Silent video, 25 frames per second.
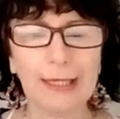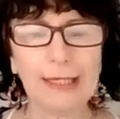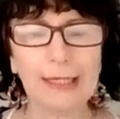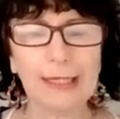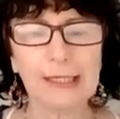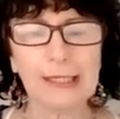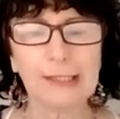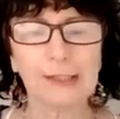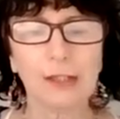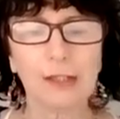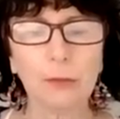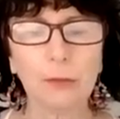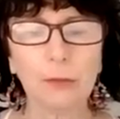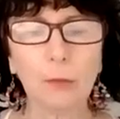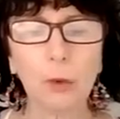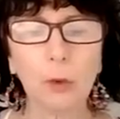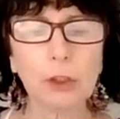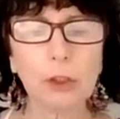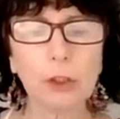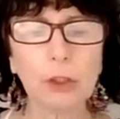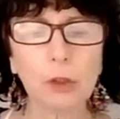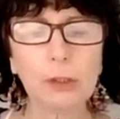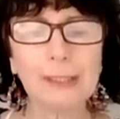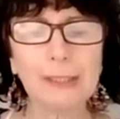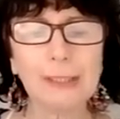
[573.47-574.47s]
So the more we
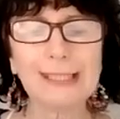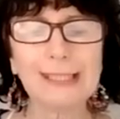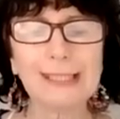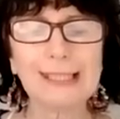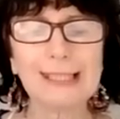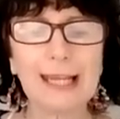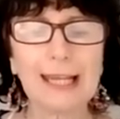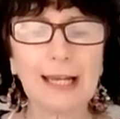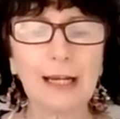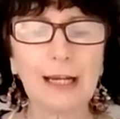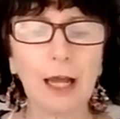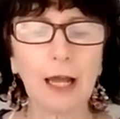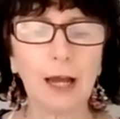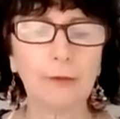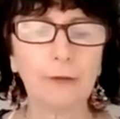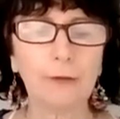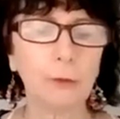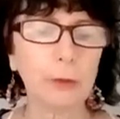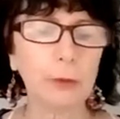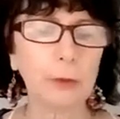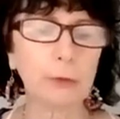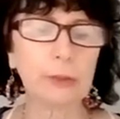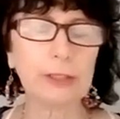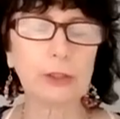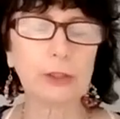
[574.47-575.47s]
choose to see our life with
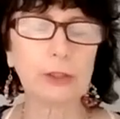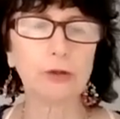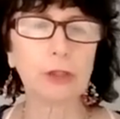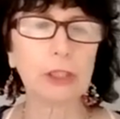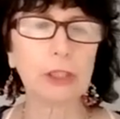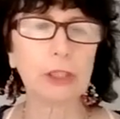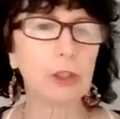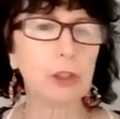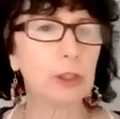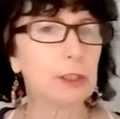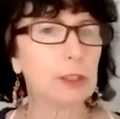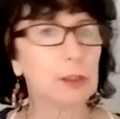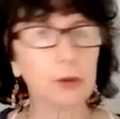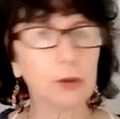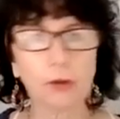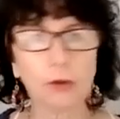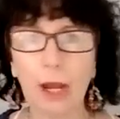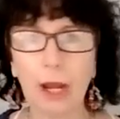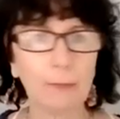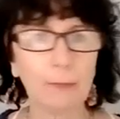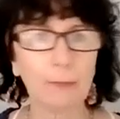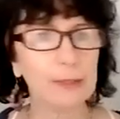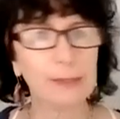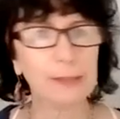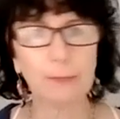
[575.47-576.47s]
restrictions,
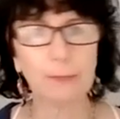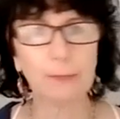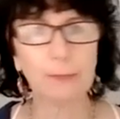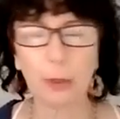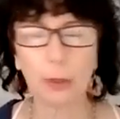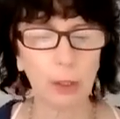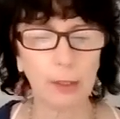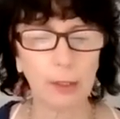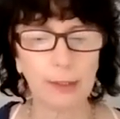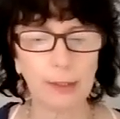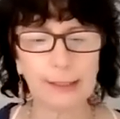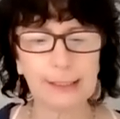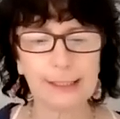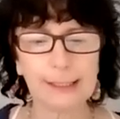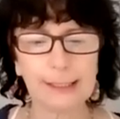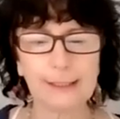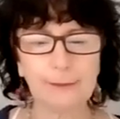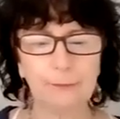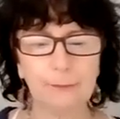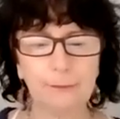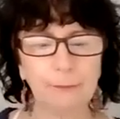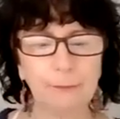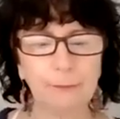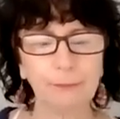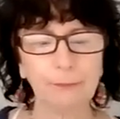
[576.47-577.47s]
traps,
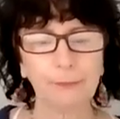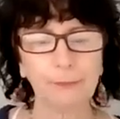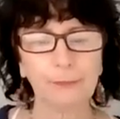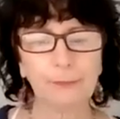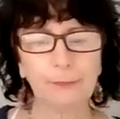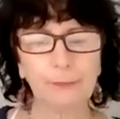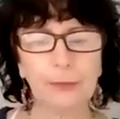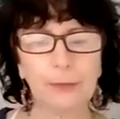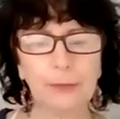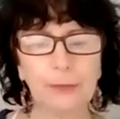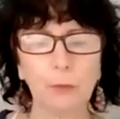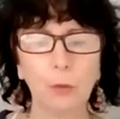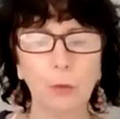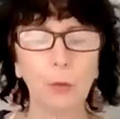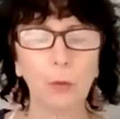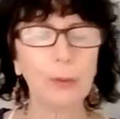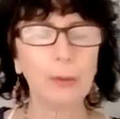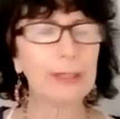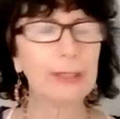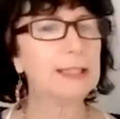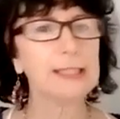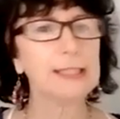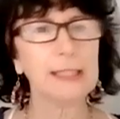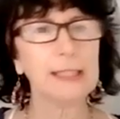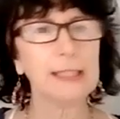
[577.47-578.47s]
burdens, the more we
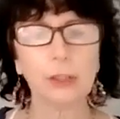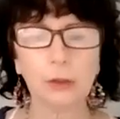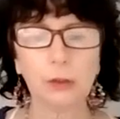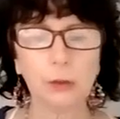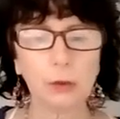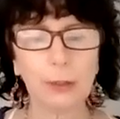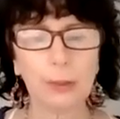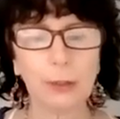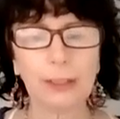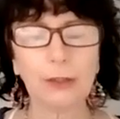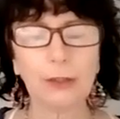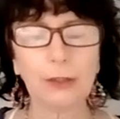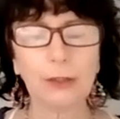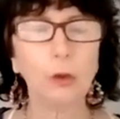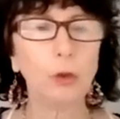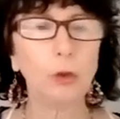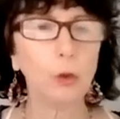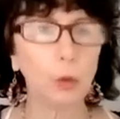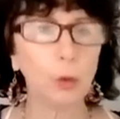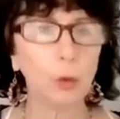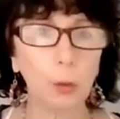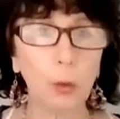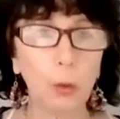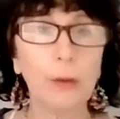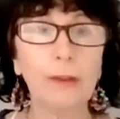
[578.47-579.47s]
continue to
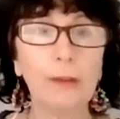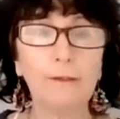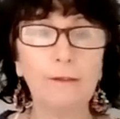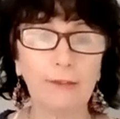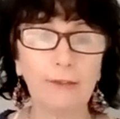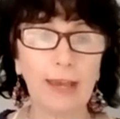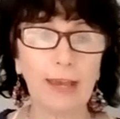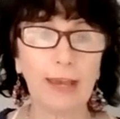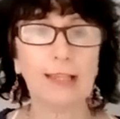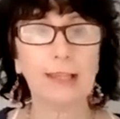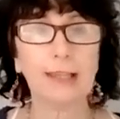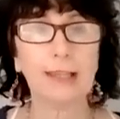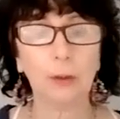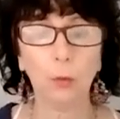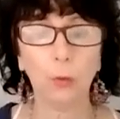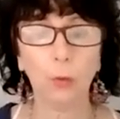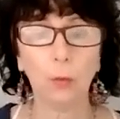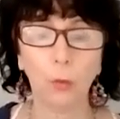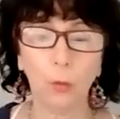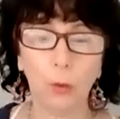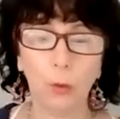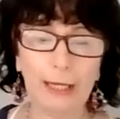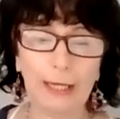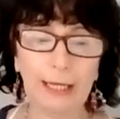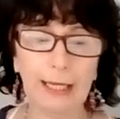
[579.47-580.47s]
ignore the fact that
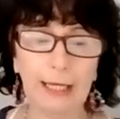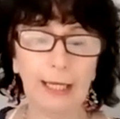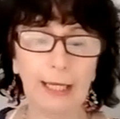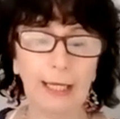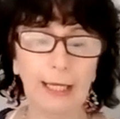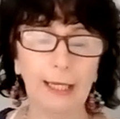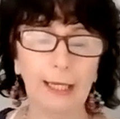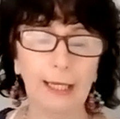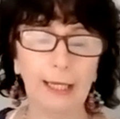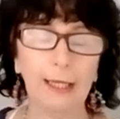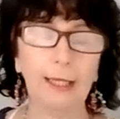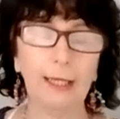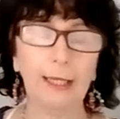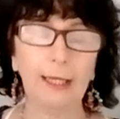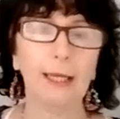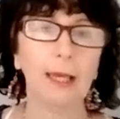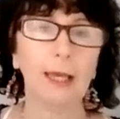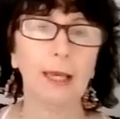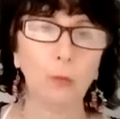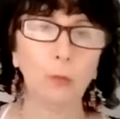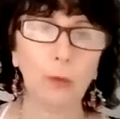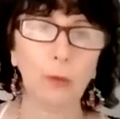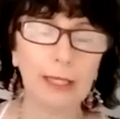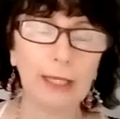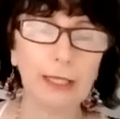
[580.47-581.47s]
we, and
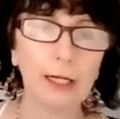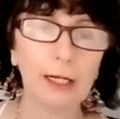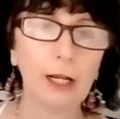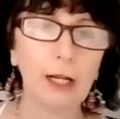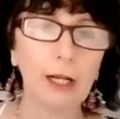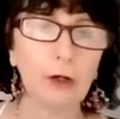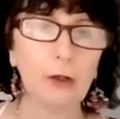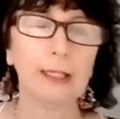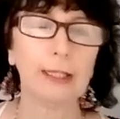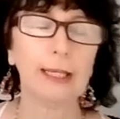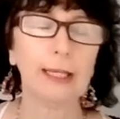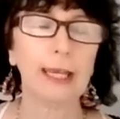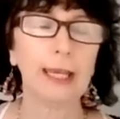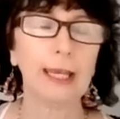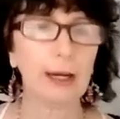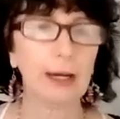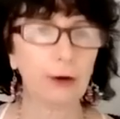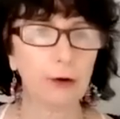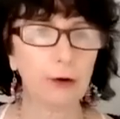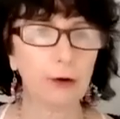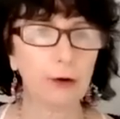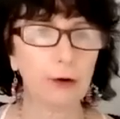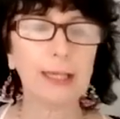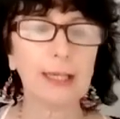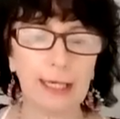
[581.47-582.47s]
we alone, carry
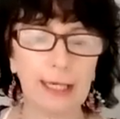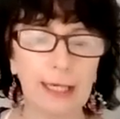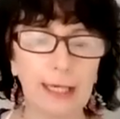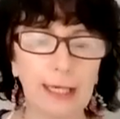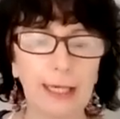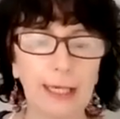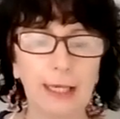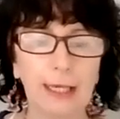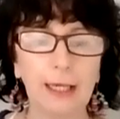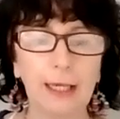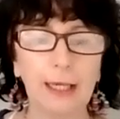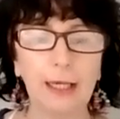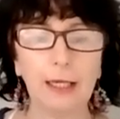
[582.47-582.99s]
the key